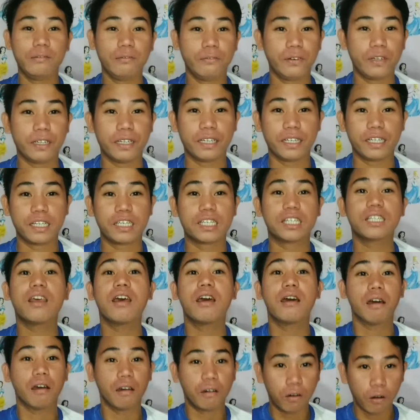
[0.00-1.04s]
first,
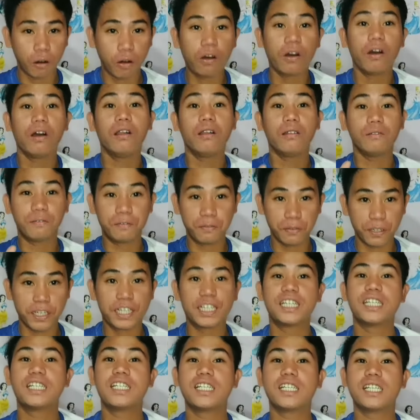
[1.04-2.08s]
all
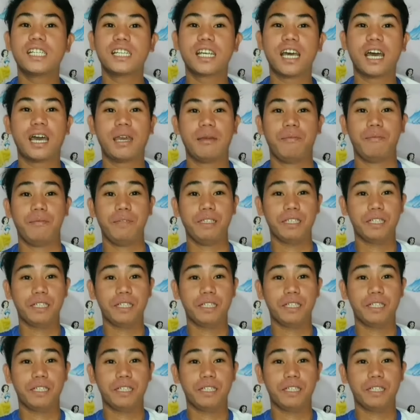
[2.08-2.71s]
first time.